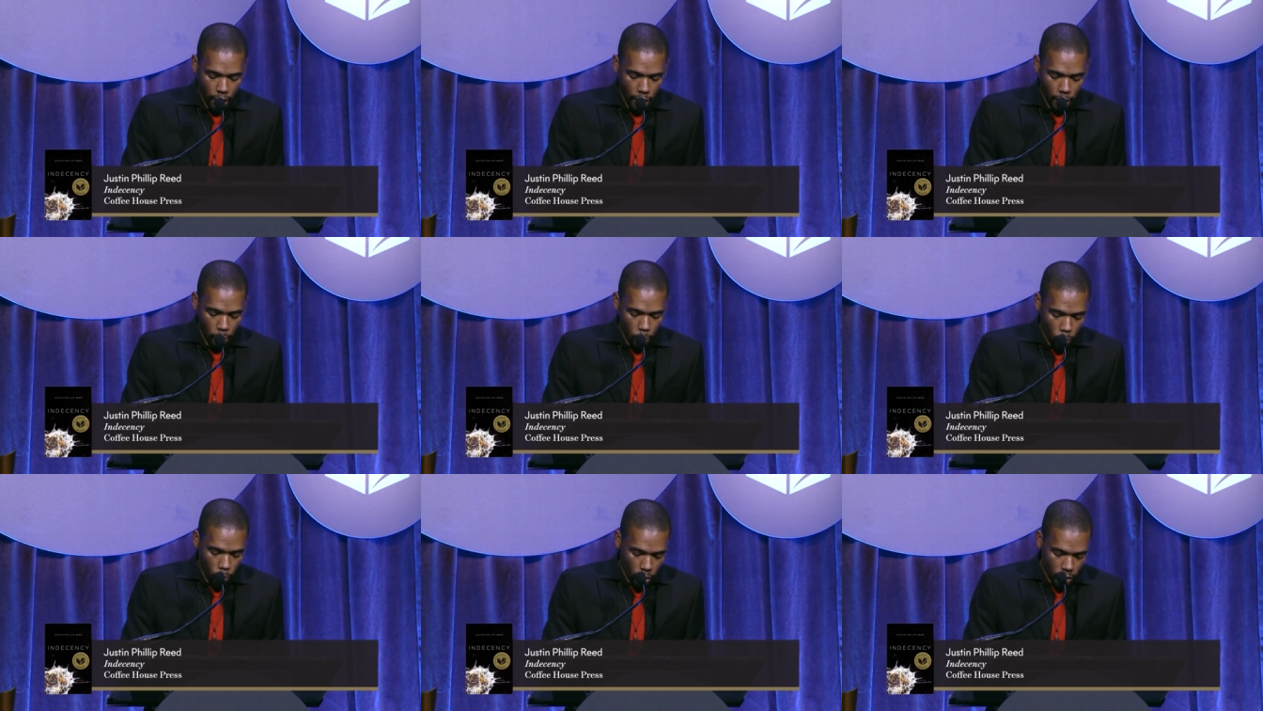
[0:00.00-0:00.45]

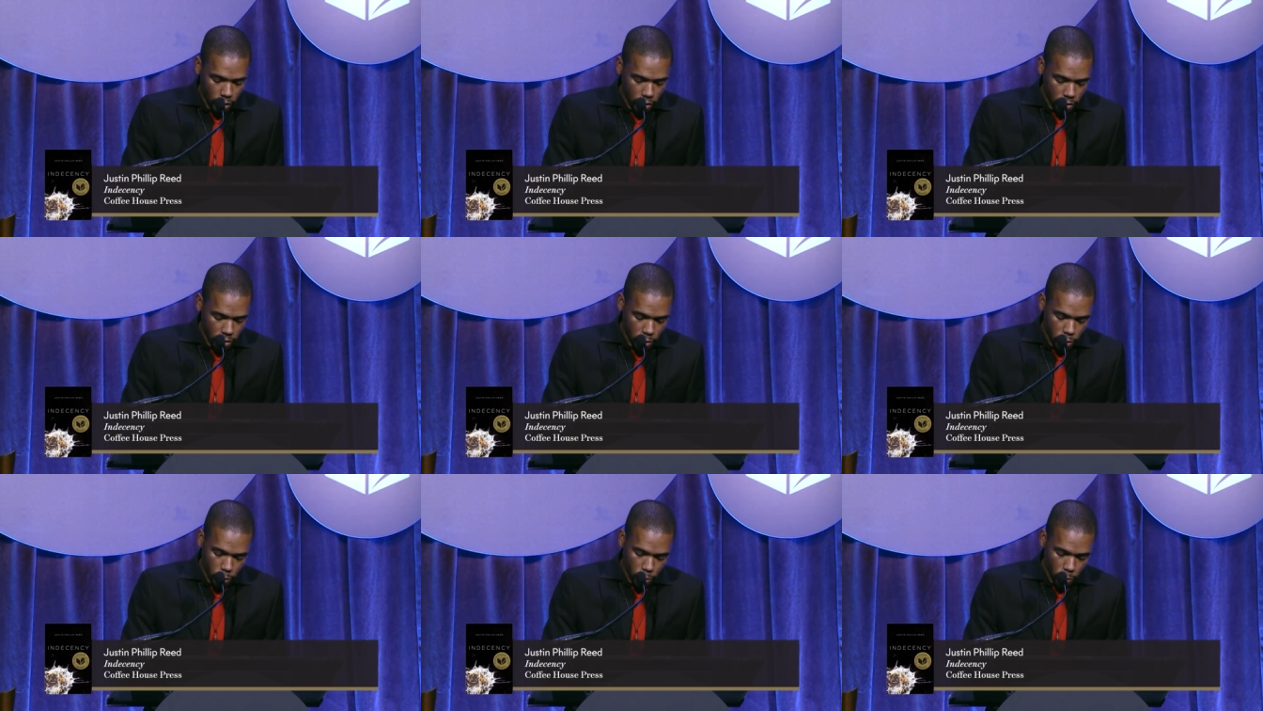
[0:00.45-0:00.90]
I
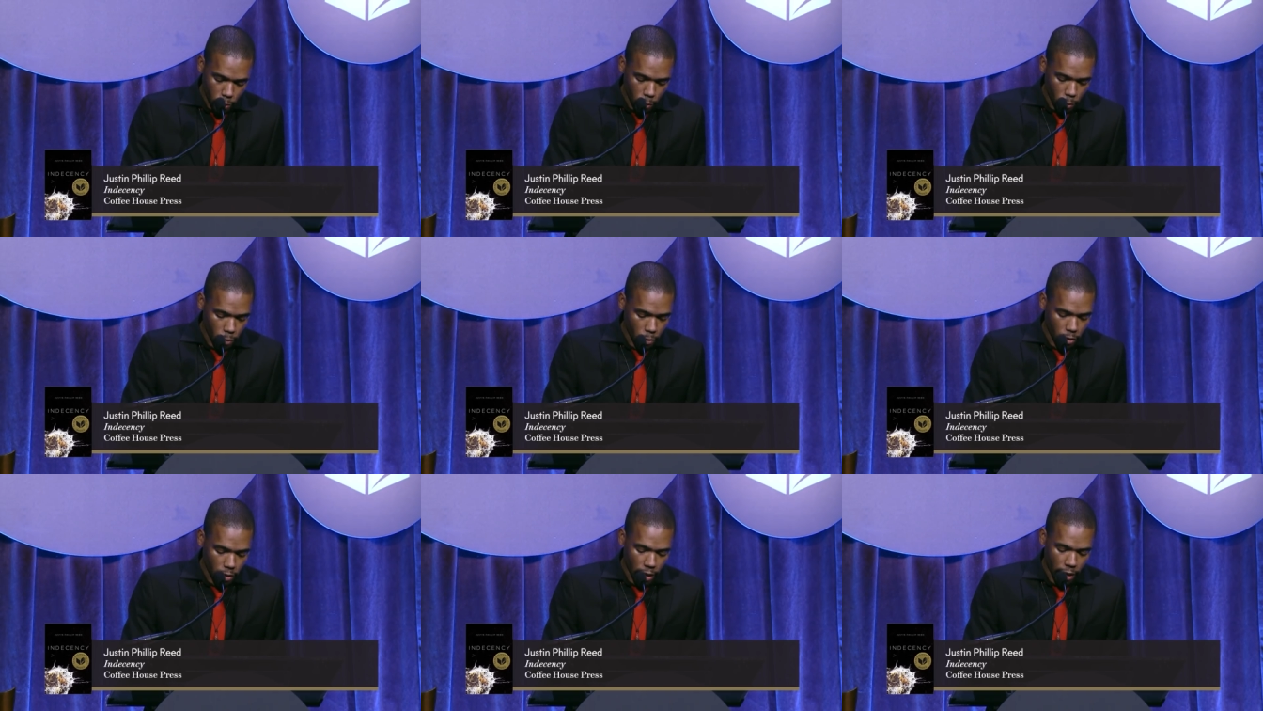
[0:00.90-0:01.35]
want
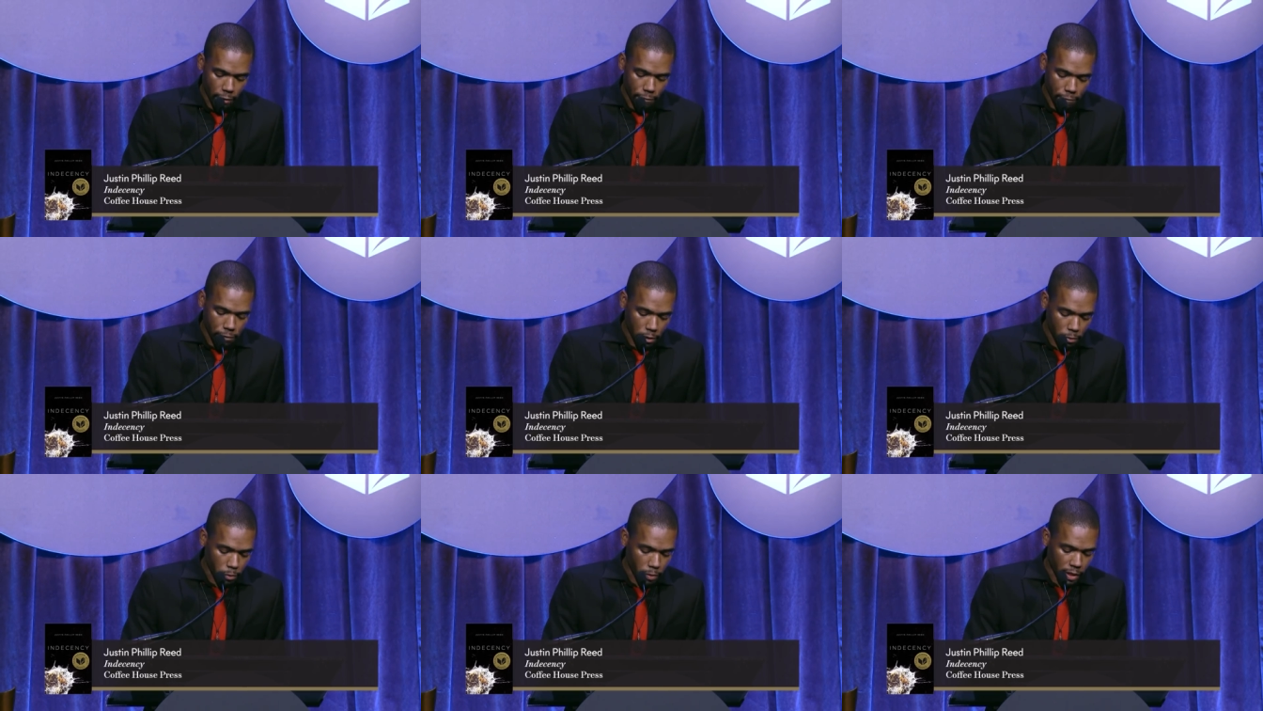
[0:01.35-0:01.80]
to
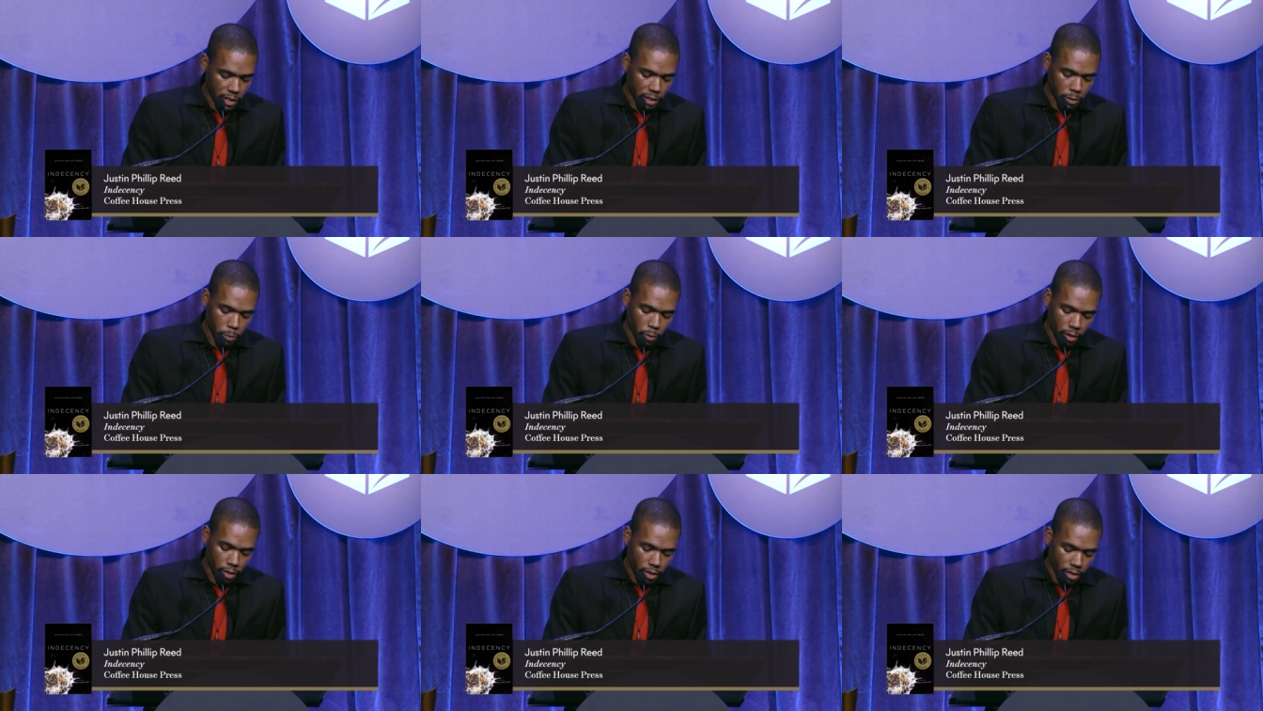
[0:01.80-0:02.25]

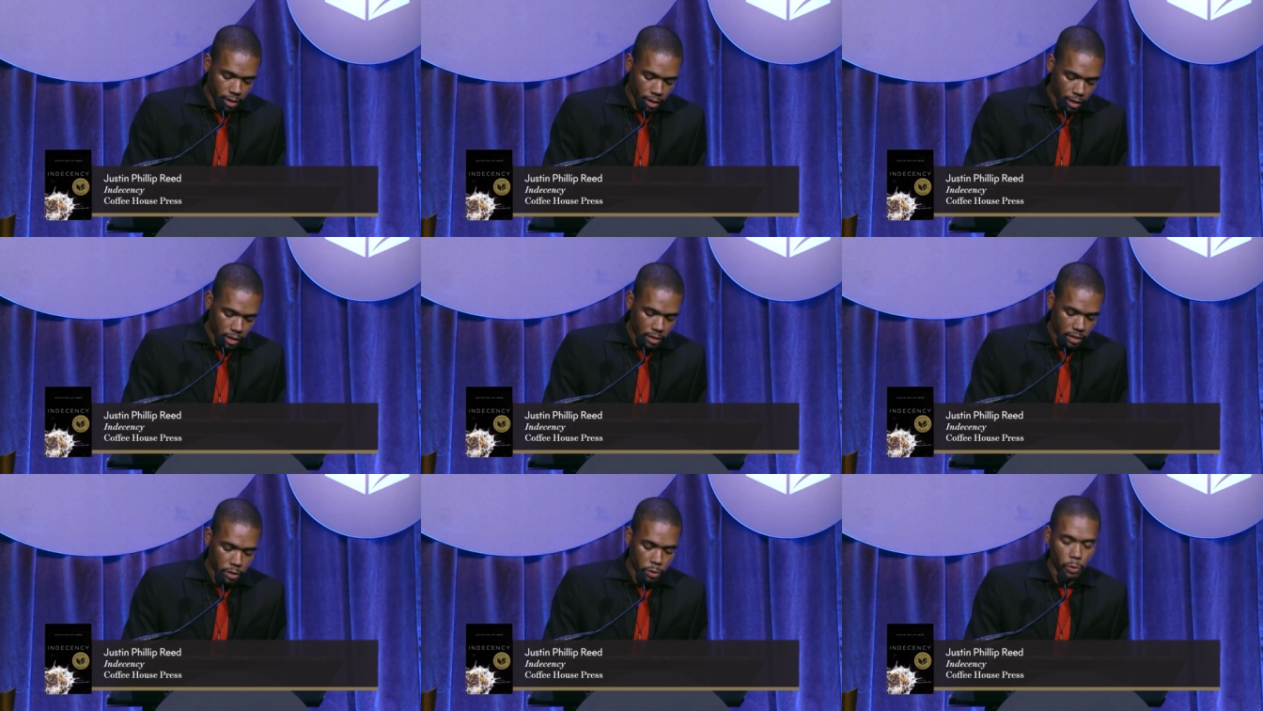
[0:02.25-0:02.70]
effloresce with
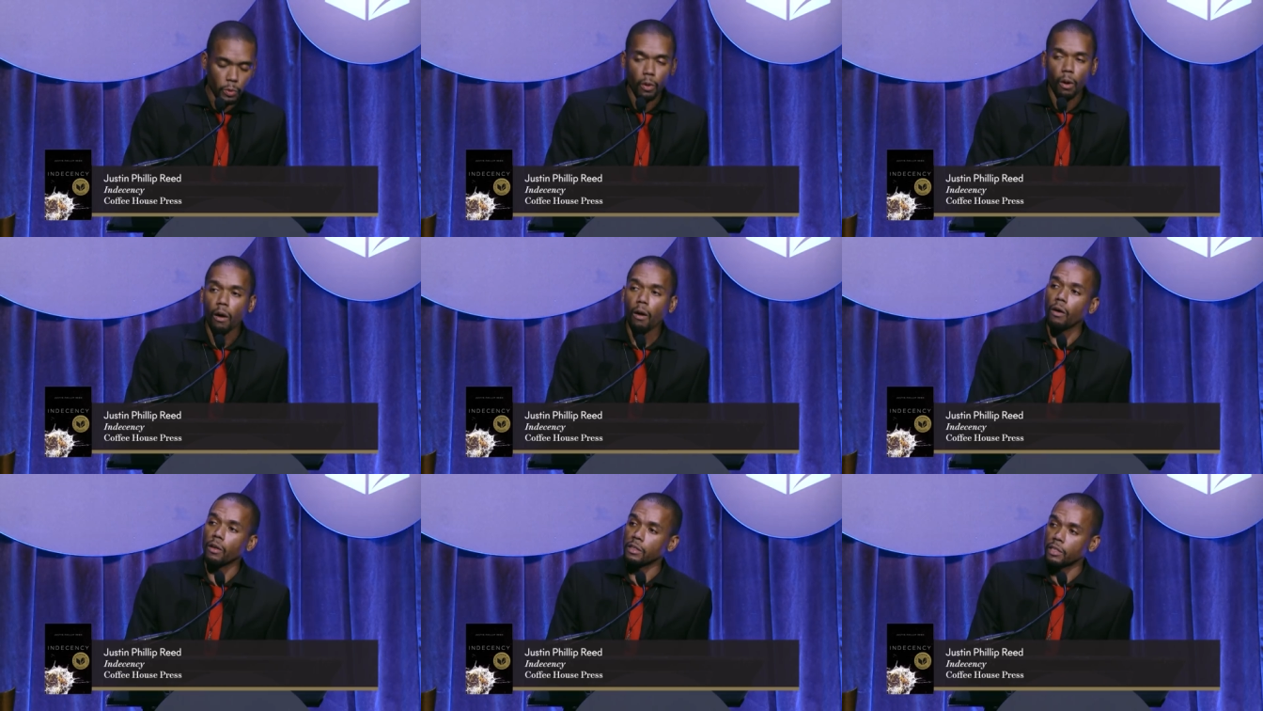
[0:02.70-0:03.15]
thanks to
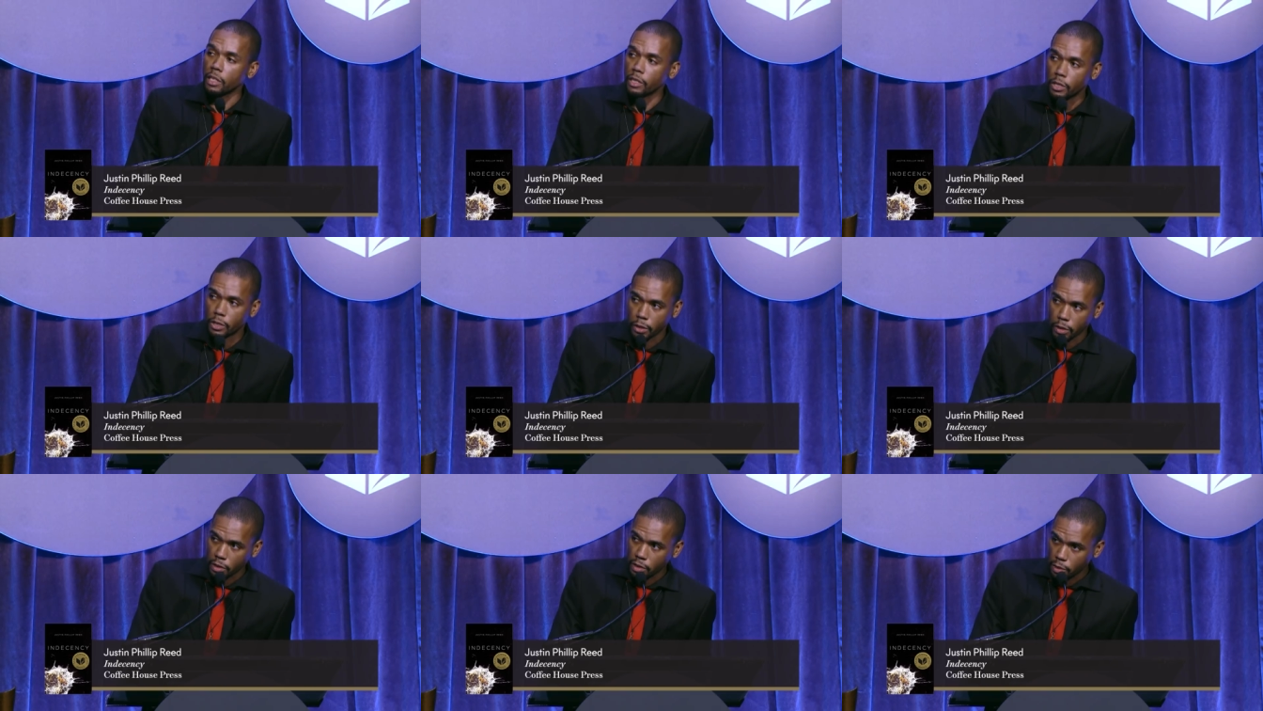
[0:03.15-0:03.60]
all
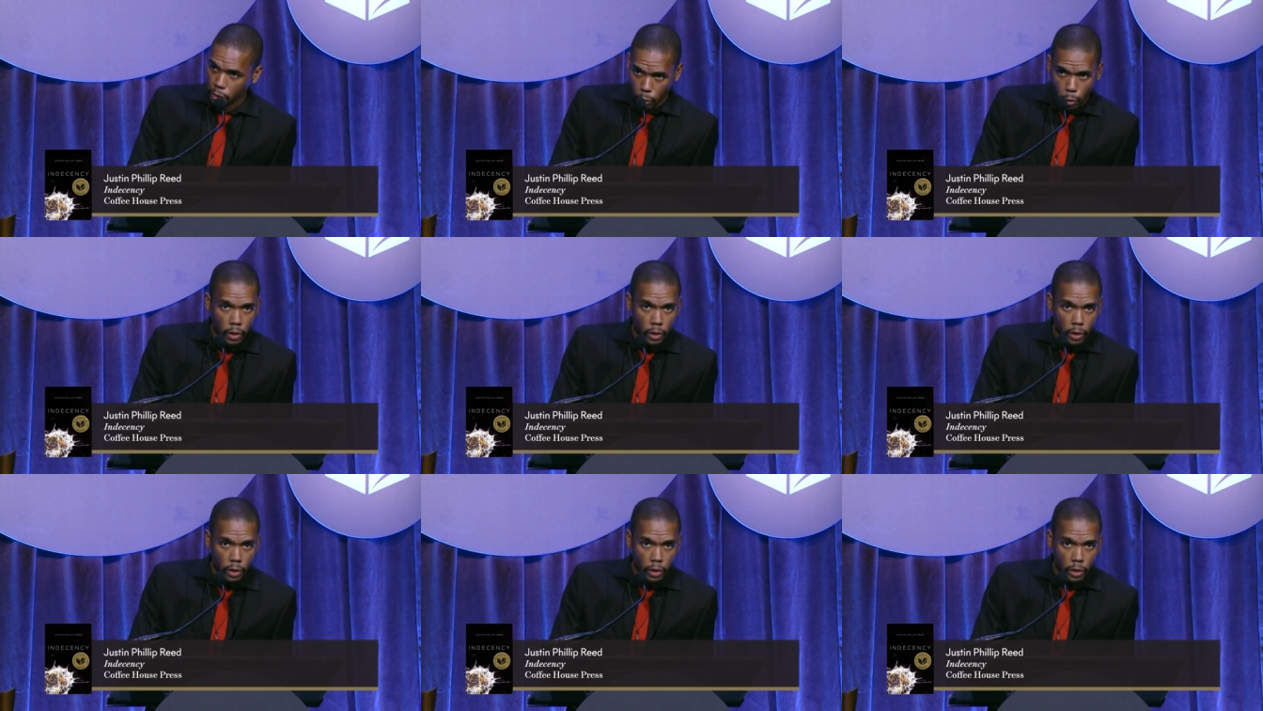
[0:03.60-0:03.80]
teachers,